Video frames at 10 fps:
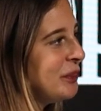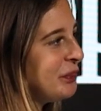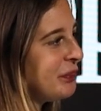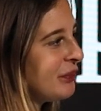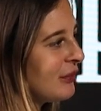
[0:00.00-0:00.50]

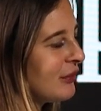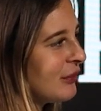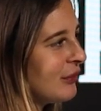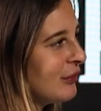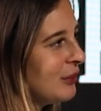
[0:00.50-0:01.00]

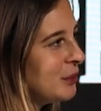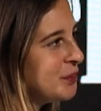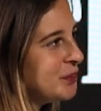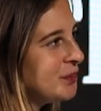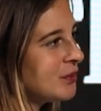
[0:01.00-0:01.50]

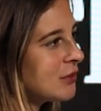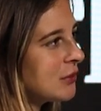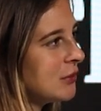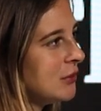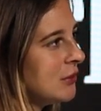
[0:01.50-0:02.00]

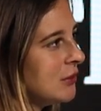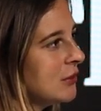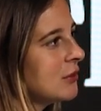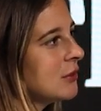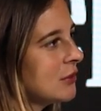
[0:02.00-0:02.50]

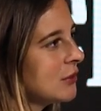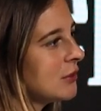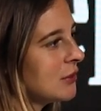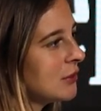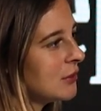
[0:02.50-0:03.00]

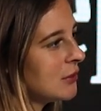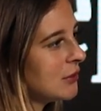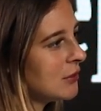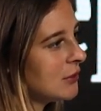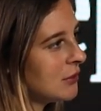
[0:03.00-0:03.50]

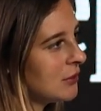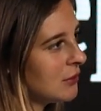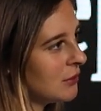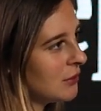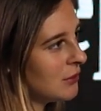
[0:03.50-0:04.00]

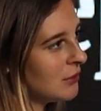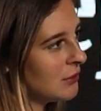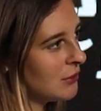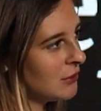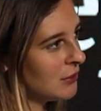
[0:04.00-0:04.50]

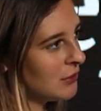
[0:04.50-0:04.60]
No words are spoken by the person on screen.